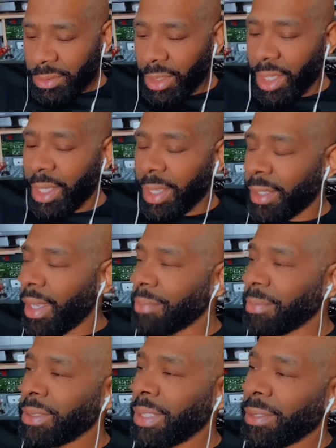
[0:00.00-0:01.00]
Yeah, I
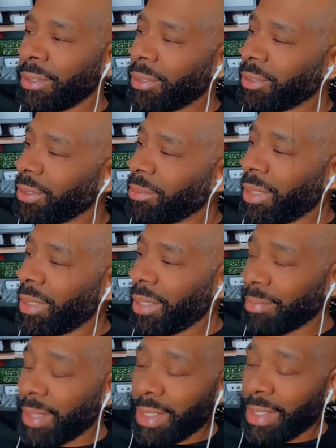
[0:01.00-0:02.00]
be telling her, she be
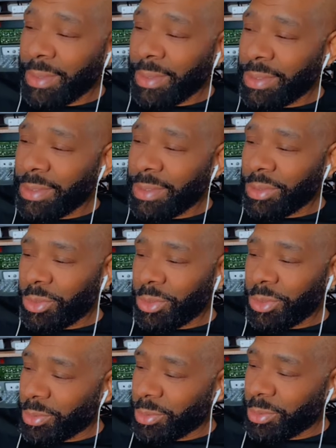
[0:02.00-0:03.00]
like, man, I'm in these
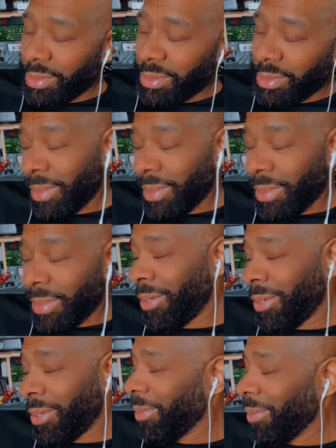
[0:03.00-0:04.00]
YouTube streets. I'm like,
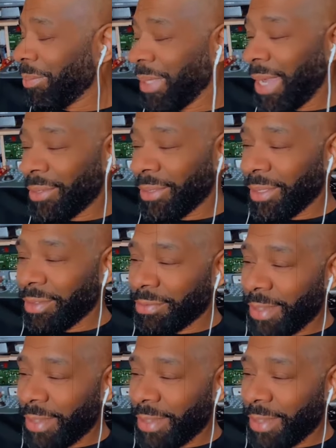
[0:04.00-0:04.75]
yo, you going to be out there